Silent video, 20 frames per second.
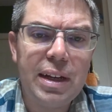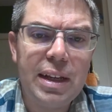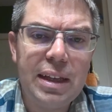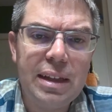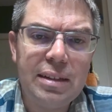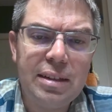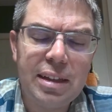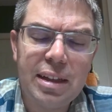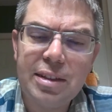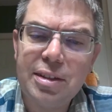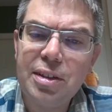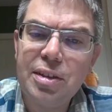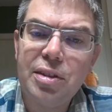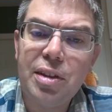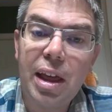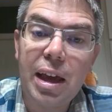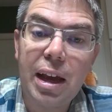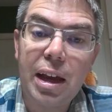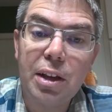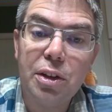He says it's
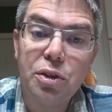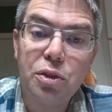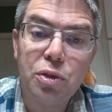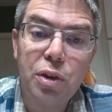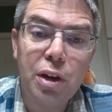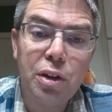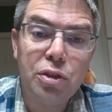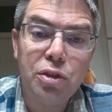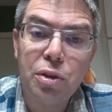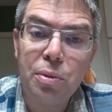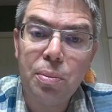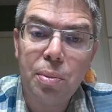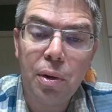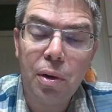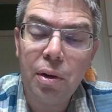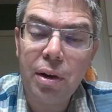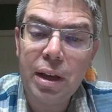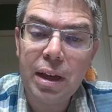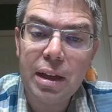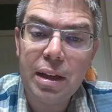like a treasure
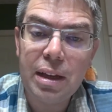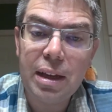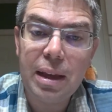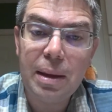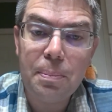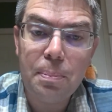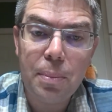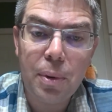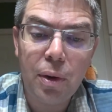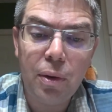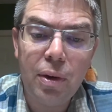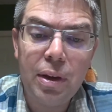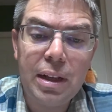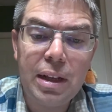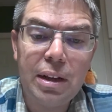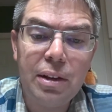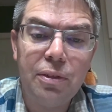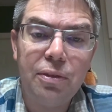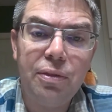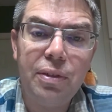buried
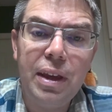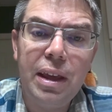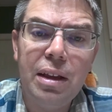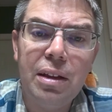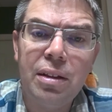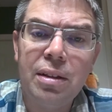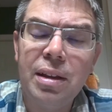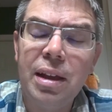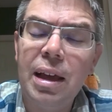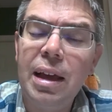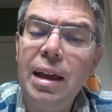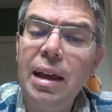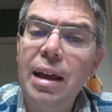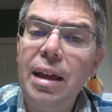in a field,